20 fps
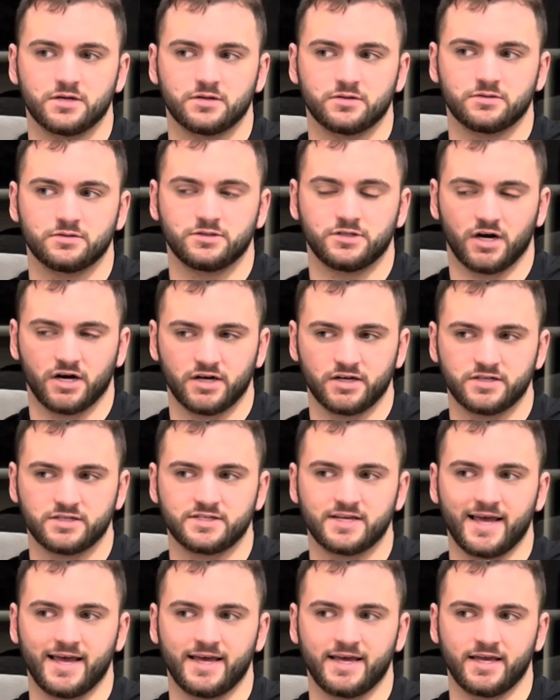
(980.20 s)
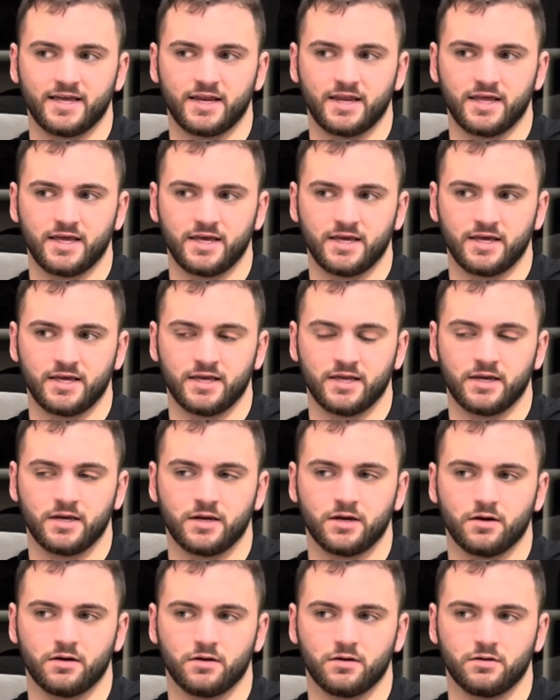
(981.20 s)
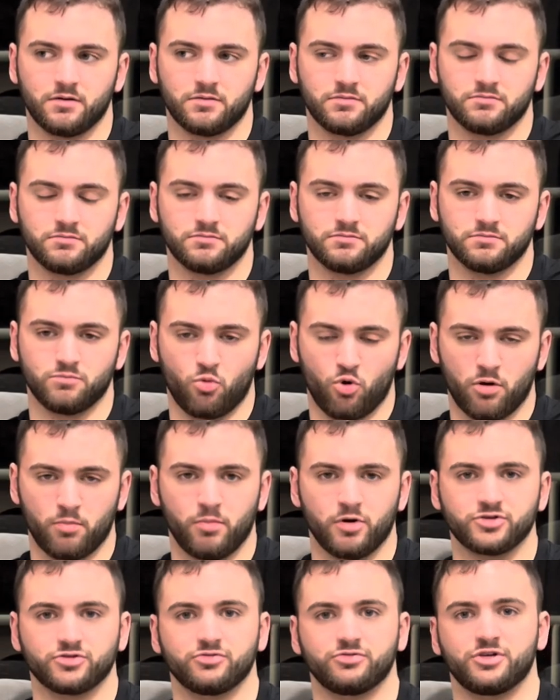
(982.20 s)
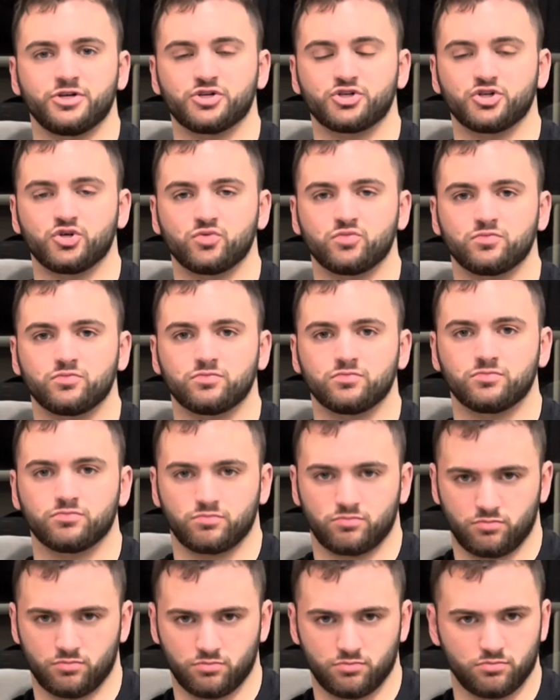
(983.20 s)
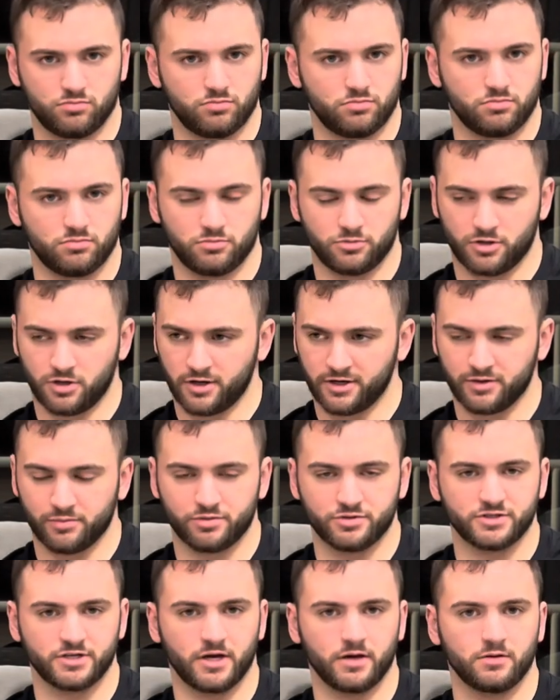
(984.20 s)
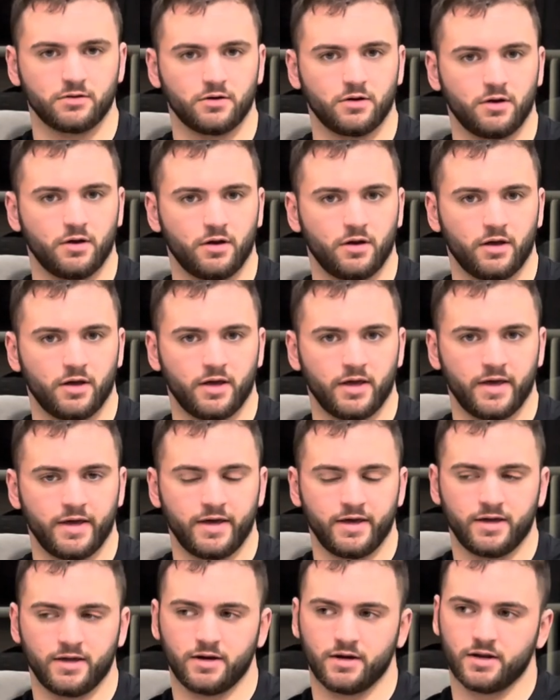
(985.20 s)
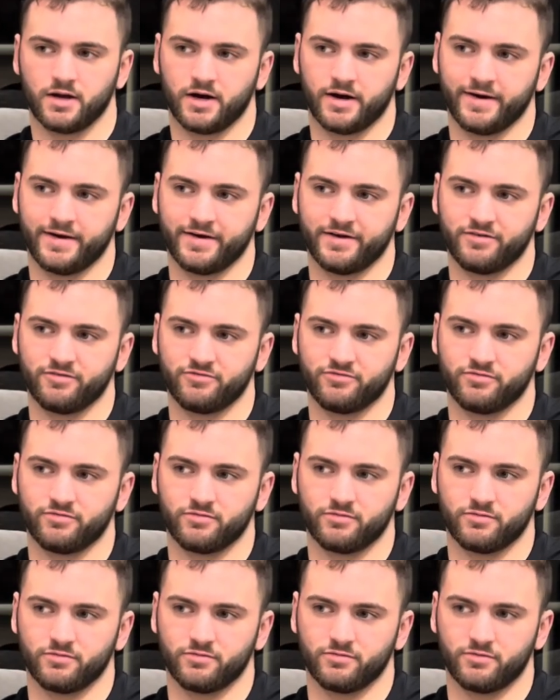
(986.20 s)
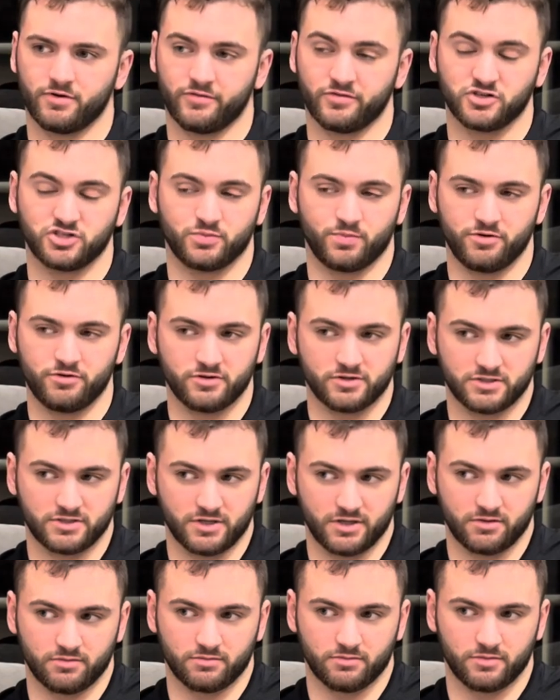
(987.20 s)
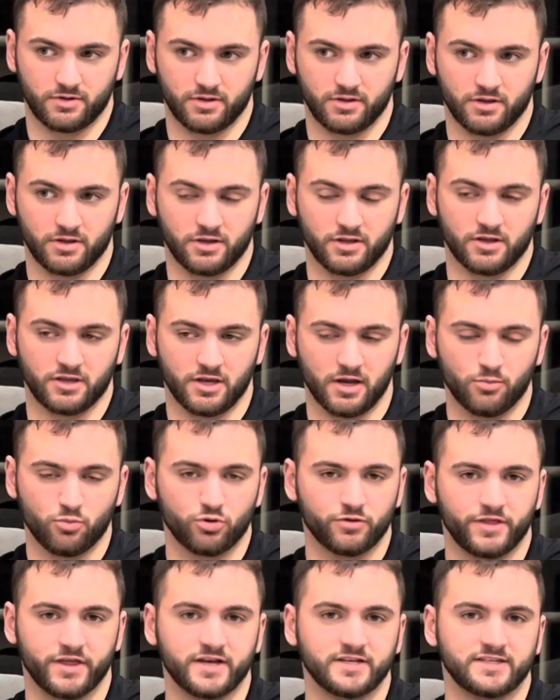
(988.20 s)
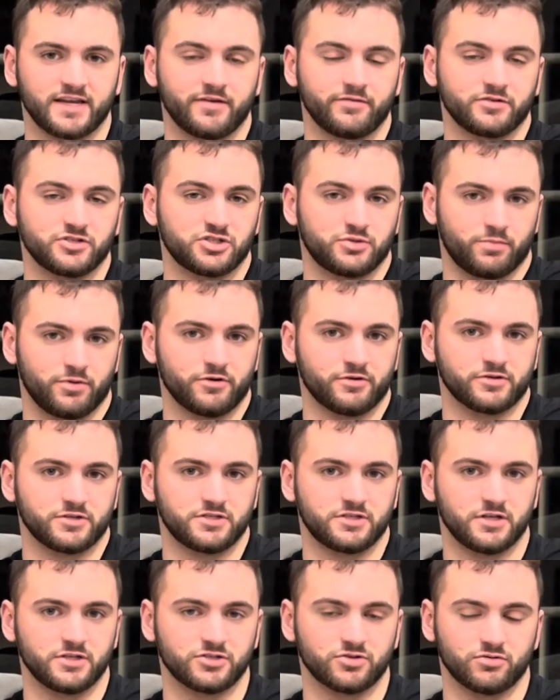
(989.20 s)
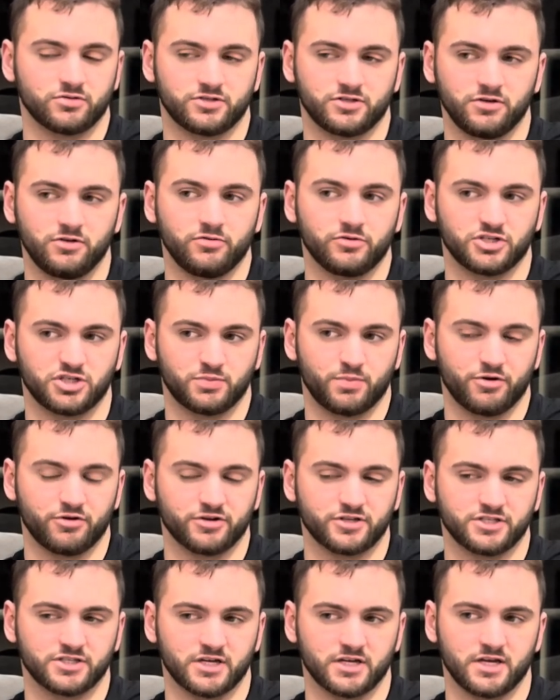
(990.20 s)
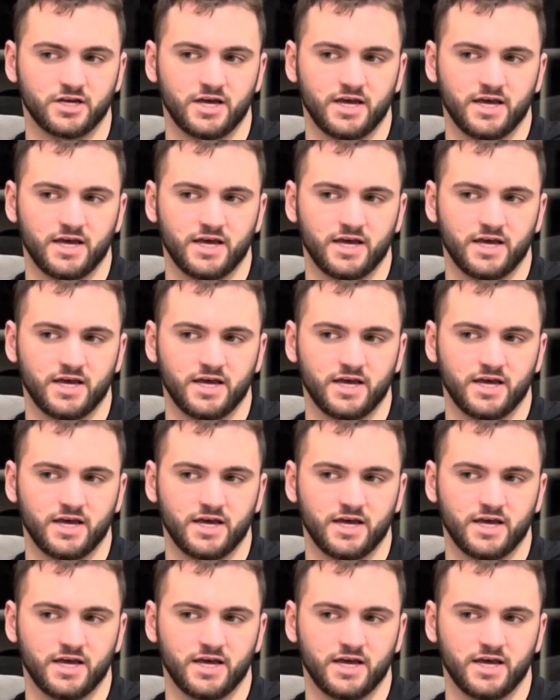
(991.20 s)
does aid in more muscle tissue, 100%. And I've experienced it. The number one thing is that I've experienced it. So until you experience it,